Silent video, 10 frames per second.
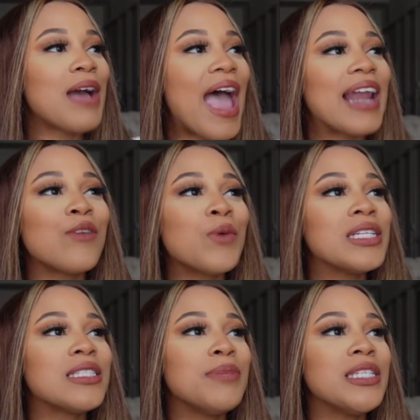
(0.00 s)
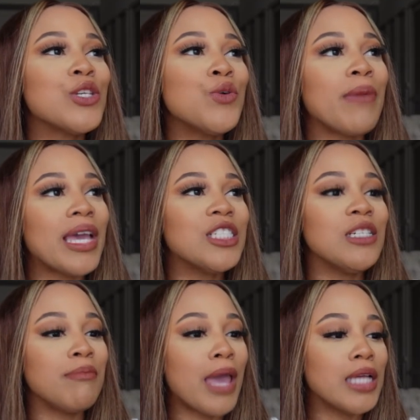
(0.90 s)
I didn't want it to be too
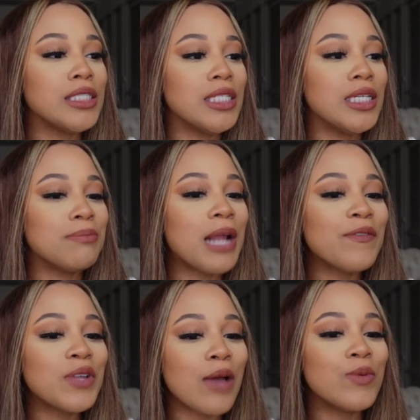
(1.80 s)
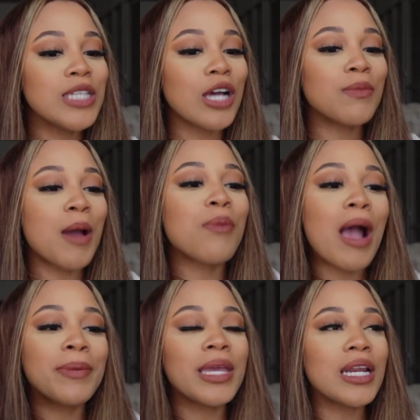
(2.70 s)
matchy, but I feel like we talked about
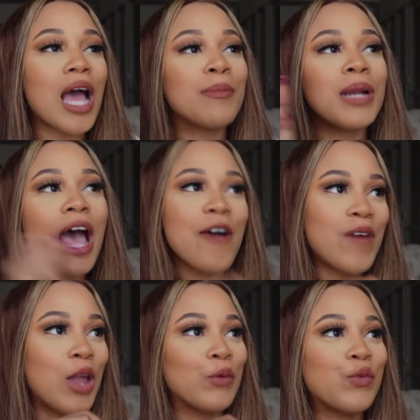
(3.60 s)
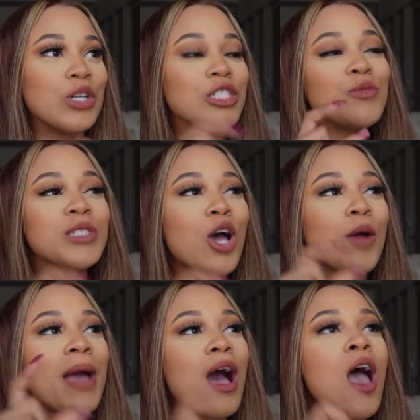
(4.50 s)
propaganda I'm not falling for. Should we talk
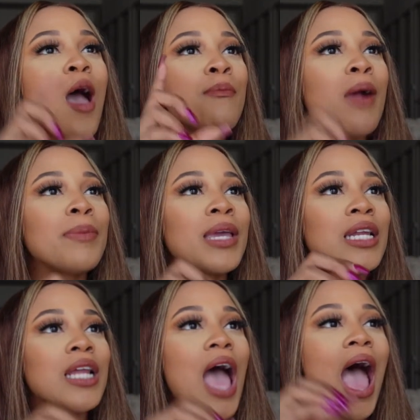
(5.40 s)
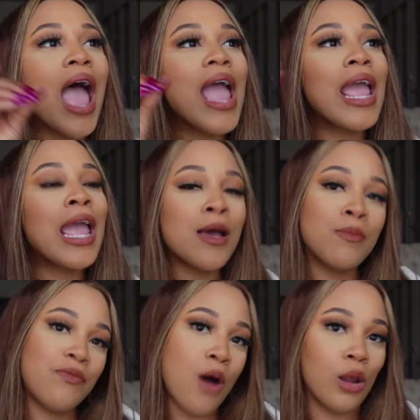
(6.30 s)
about propaganda I
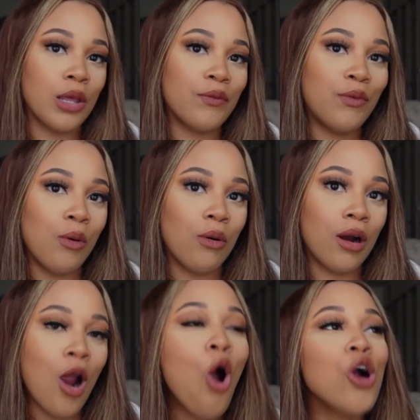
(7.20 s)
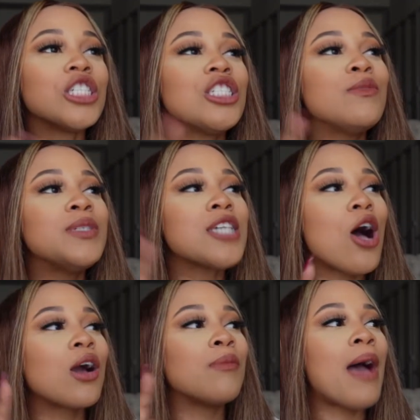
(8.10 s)
am falling for? Or should we
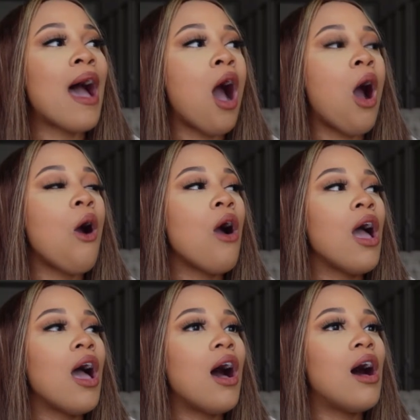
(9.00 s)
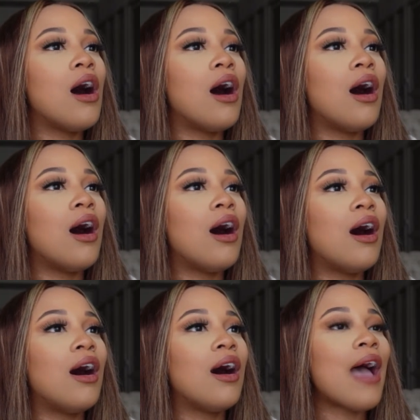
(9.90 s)
talk about,
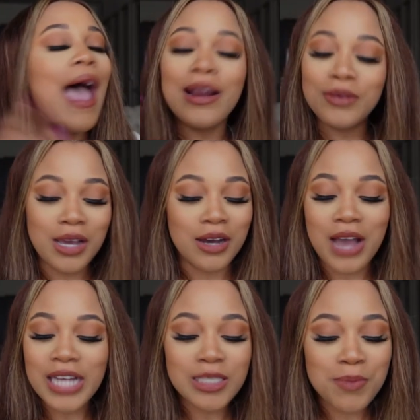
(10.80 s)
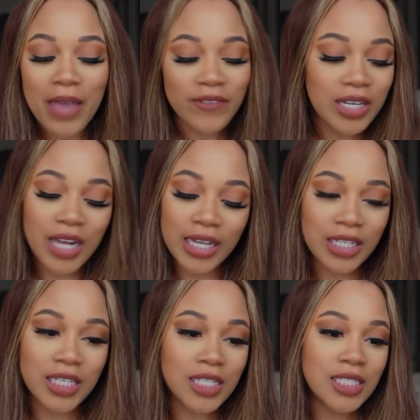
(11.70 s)
I don't know. I just be having good
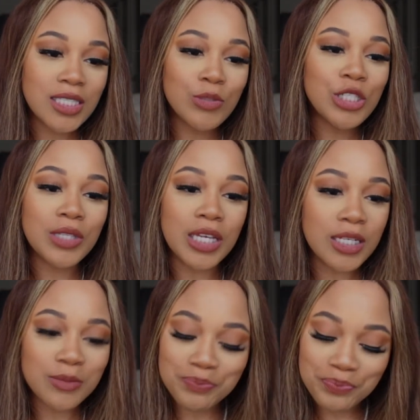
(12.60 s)
ideas. What you think?